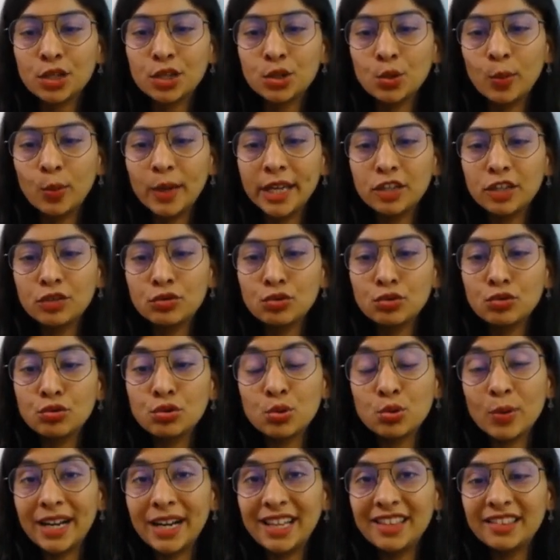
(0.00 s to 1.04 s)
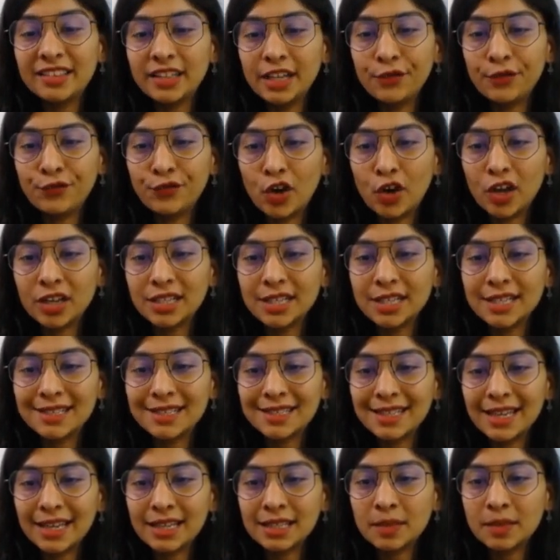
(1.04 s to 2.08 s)
2 into 23
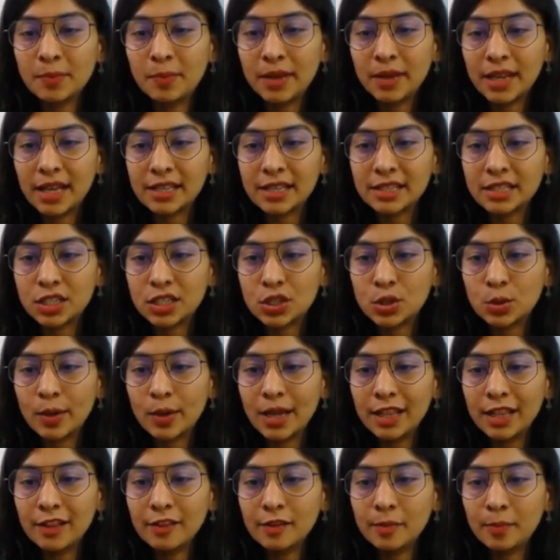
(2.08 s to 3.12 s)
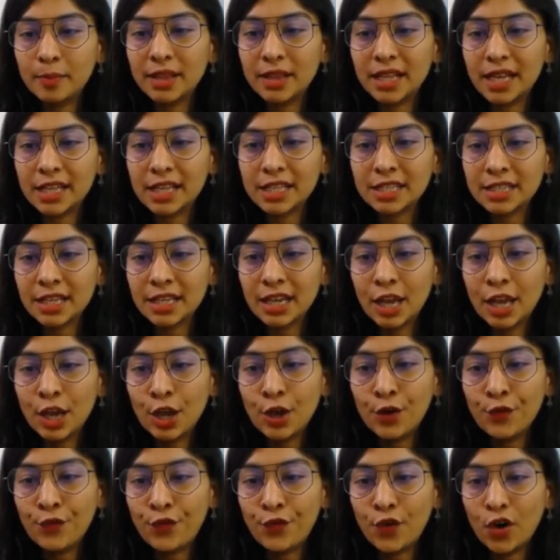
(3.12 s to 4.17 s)
46 plus 12 plus
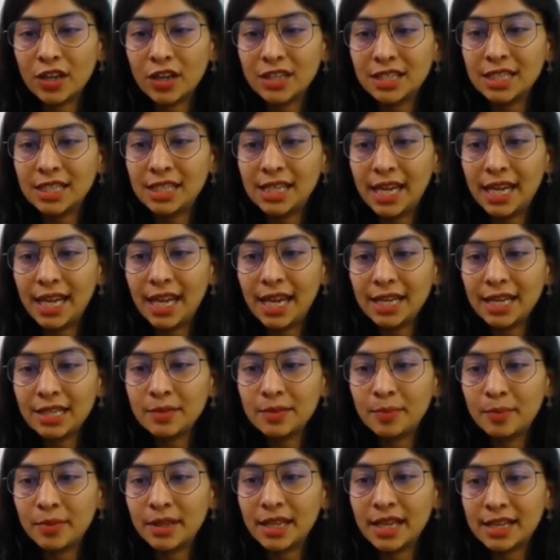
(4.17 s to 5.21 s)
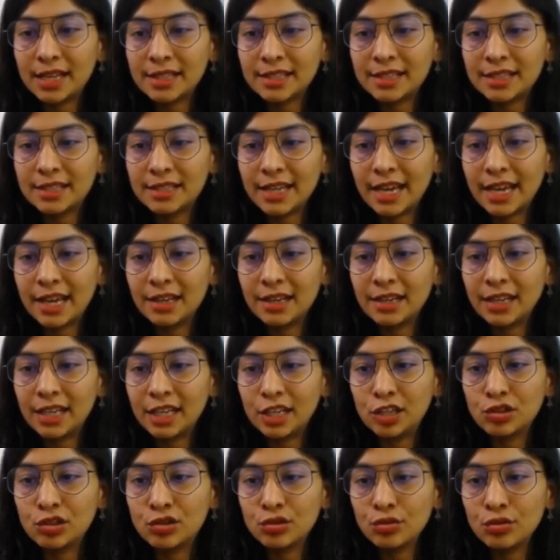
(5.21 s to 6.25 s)
48 plus 10
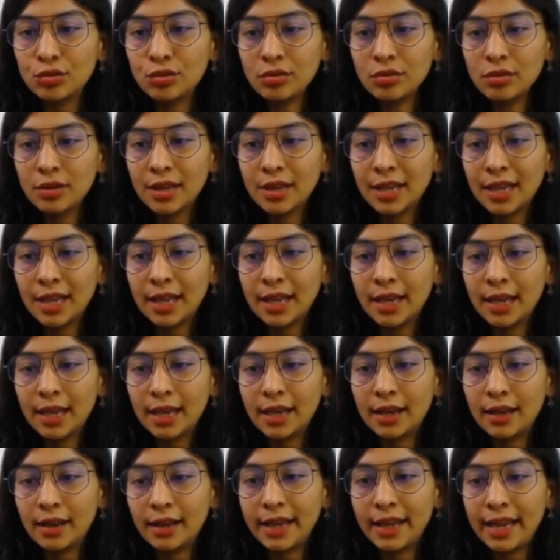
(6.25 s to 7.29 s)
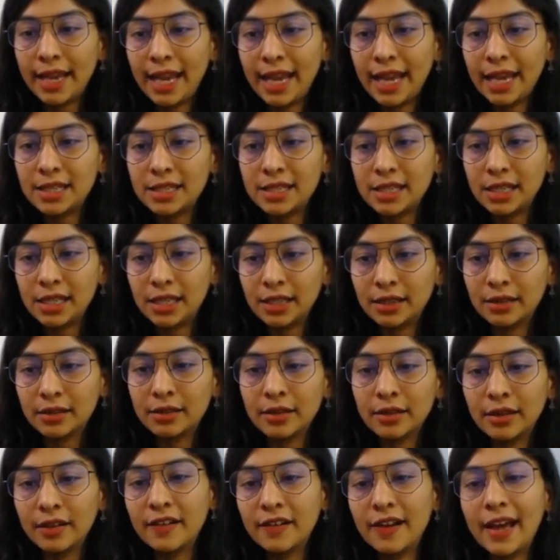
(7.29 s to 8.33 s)
into uh,
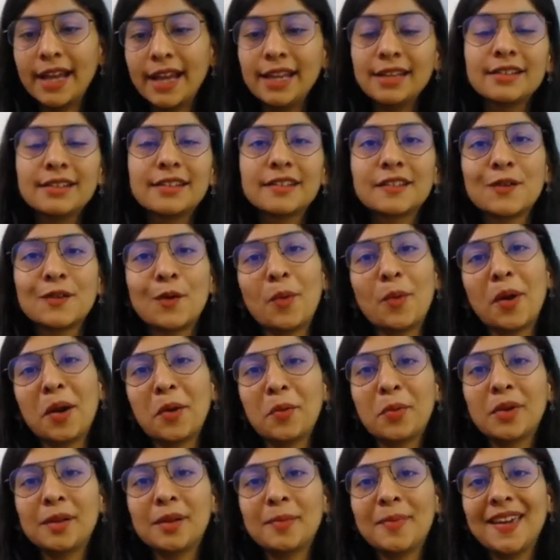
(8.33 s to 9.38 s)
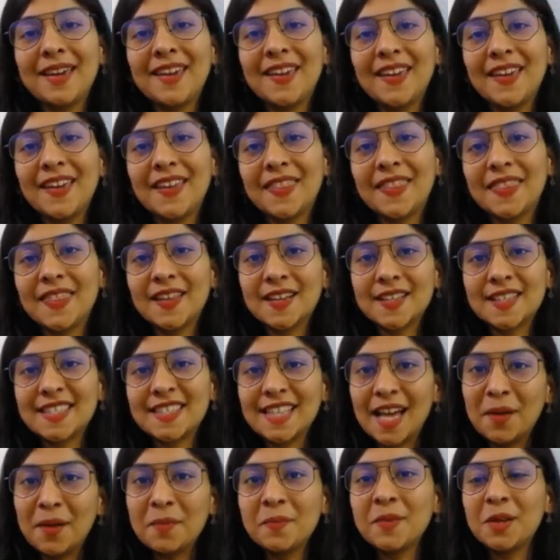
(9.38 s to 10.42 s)
18 right so what will be the
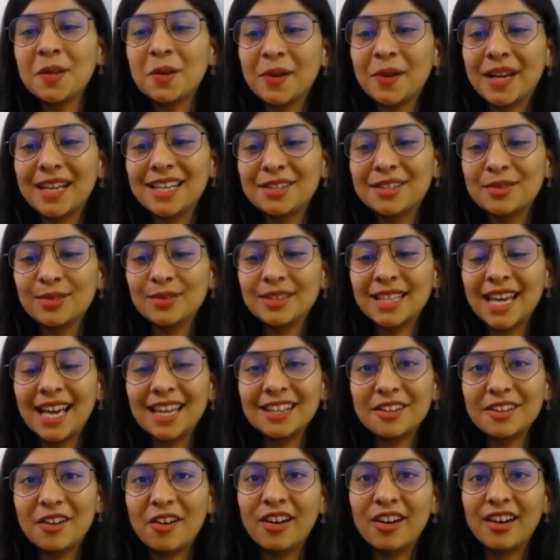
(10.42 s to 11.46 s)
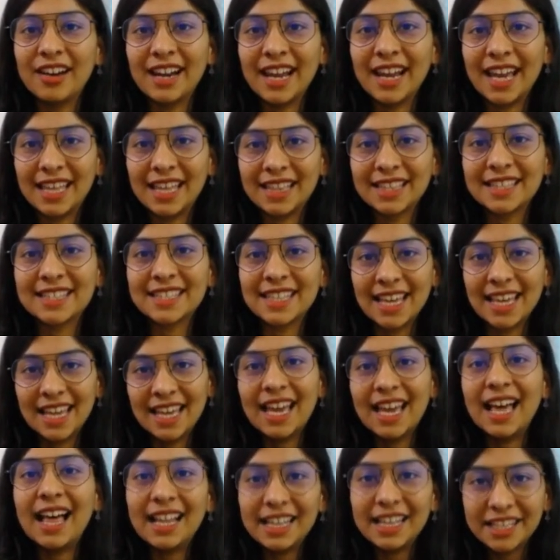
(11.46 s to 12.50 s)
sum you can do that or else
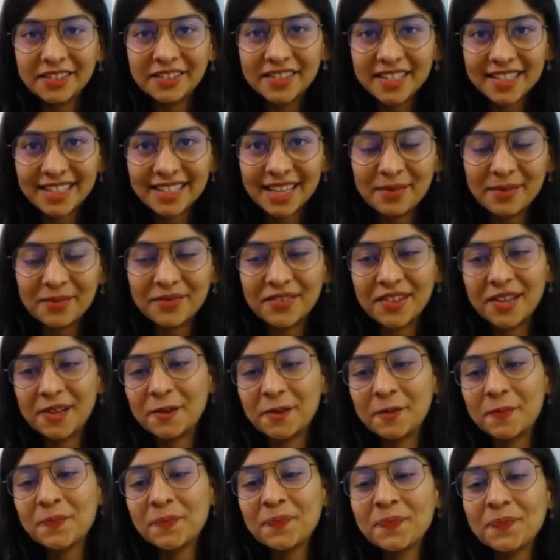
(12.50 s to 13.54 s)
i'll do the same for you